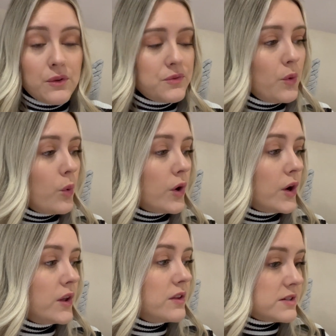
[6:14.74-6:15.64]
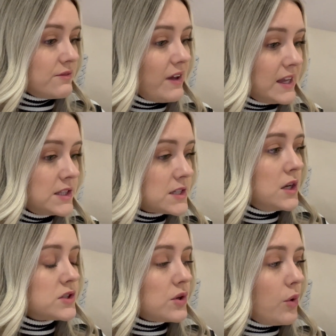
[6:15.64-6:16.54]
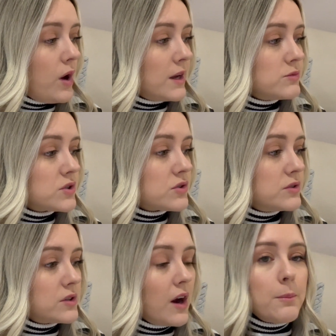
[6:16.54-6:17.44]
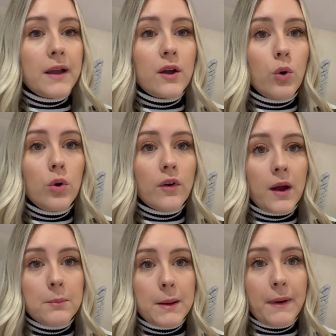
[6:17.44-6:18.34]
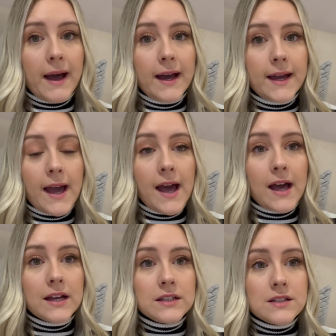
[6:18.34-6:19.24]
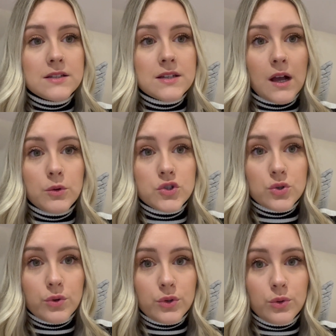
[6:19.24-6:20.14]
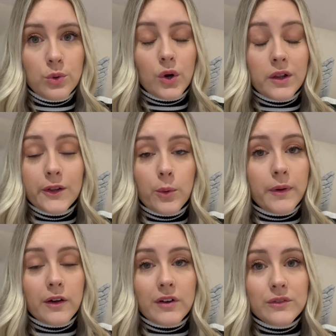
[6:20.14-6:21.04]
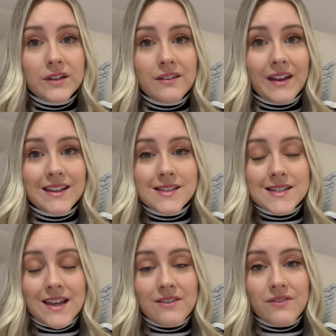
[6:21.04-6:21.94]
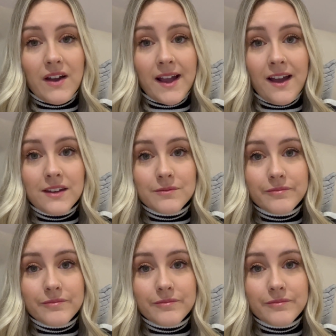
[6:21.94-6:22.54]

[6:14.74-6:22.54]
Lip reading: for this event. So I'm just going to grab my coat, grab my bag, and I will show you a little bit around the event if I can.